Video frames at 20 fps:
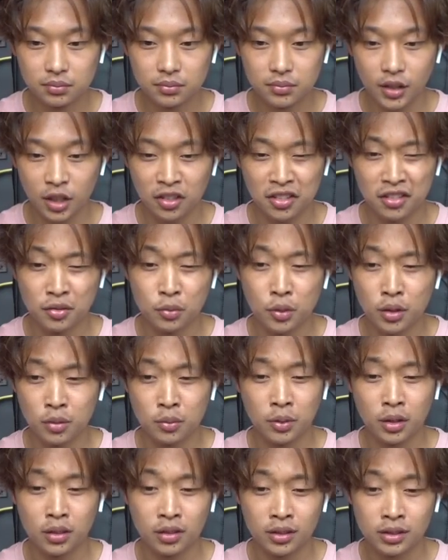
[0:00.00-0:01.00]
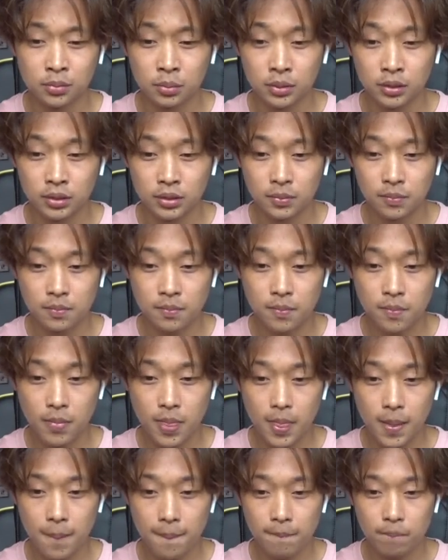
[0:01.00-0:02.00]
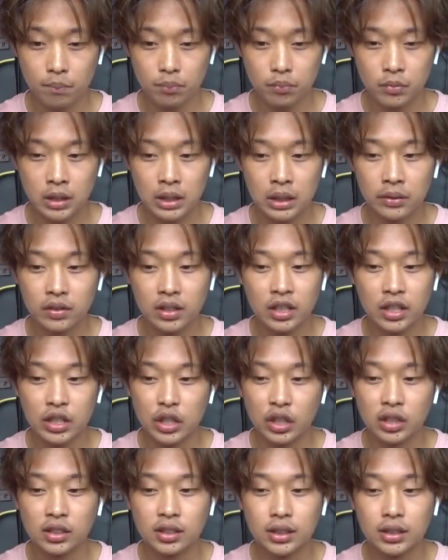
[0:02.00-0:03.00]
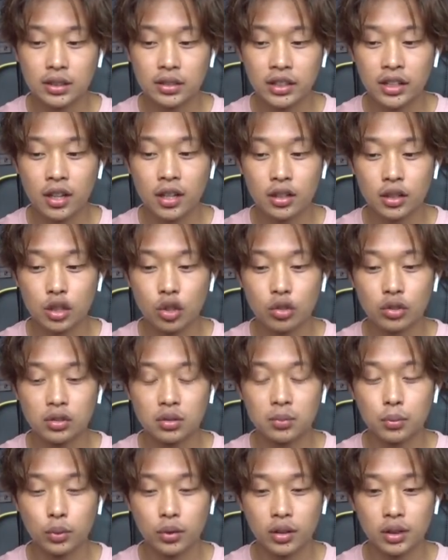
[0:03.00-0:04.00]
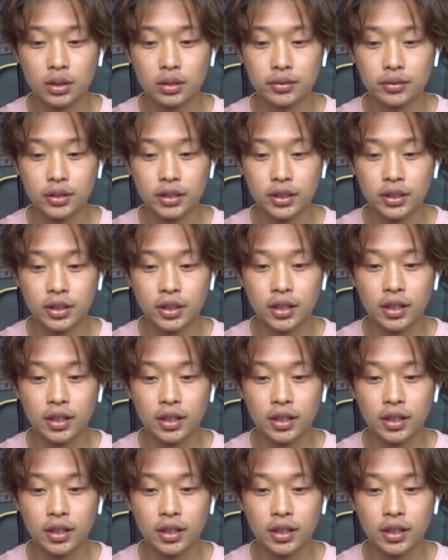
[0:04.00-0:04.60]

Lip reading: I don't know what it was, but even here you can tell they kind of go into more kind of like